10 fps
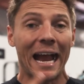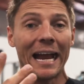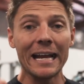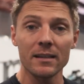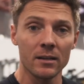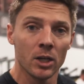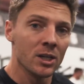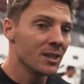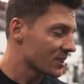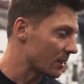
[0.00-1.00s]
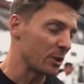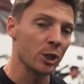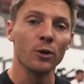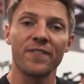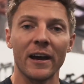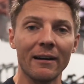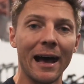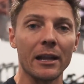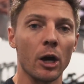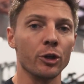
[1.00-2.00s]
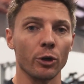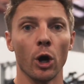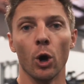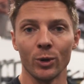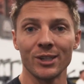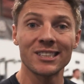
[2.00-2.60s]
8, something you fail at on your own.